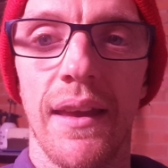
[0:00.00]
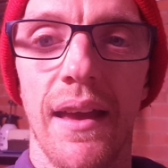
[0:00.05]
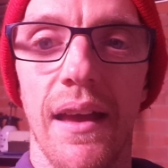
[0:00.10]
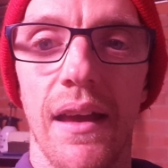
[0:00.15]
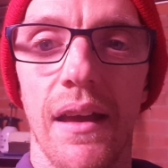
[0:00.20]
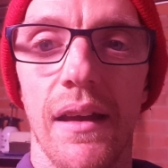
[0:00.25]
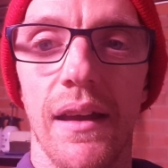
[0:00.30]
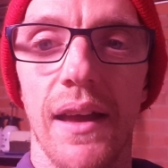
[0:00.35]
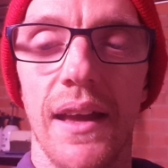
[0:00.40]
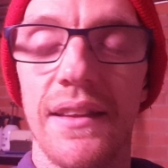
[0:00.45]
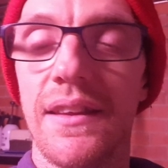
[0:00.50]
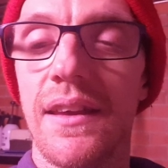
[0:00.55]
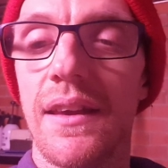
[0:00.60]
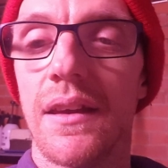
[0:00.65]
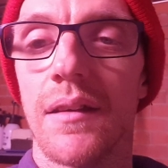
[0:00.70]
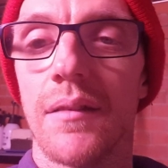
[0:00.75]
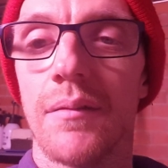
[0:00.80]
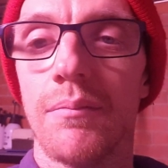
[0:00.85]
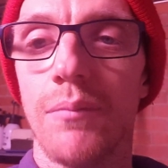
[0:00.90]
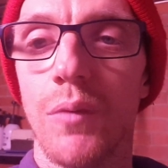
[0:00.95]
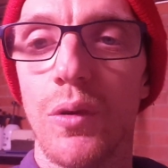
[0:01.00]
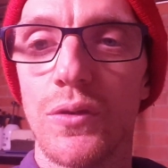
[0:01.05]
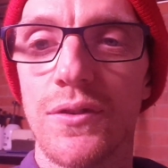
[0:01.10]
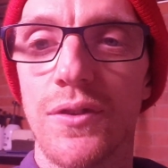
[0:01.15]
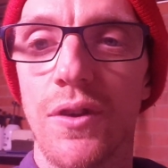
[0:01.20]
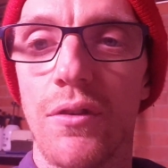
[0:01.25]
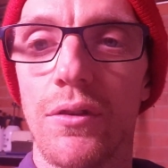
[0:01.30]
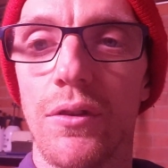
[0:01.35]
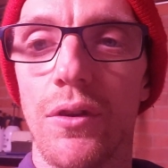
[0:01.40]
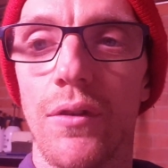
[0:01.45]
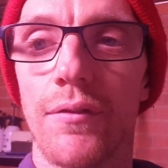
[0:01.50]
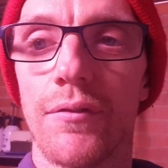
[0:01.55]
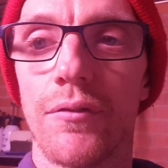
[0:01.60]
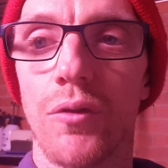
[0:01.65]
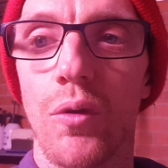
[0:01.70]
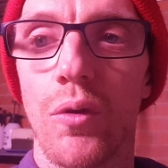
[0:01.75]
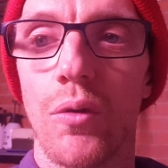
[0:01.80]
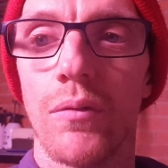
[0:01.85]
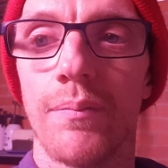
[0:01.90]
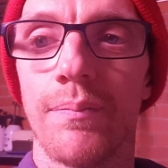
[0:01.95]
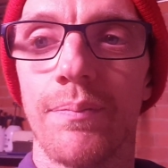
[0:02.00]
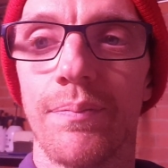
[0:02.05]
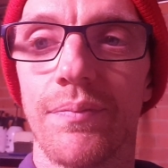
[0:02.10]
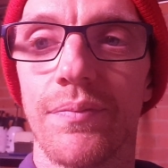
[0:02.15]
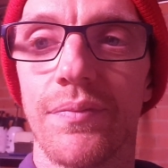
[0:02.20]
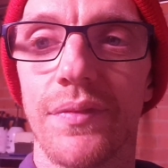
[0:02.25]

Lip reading: and yeah, more solid overall.